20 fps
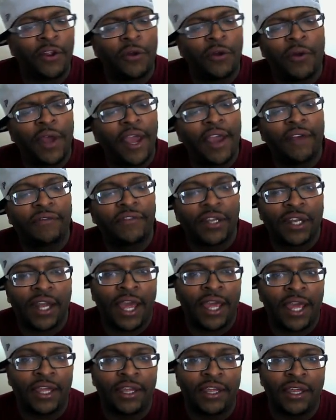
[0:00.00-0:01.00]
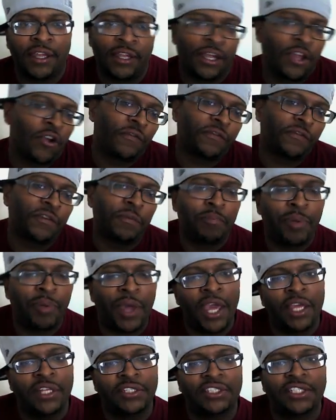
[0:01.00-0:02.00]
they don't have to like it. Get off the
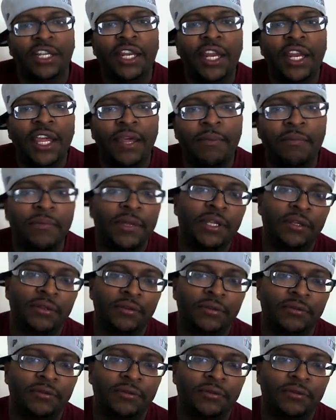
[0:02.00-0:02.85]
page. Delete me.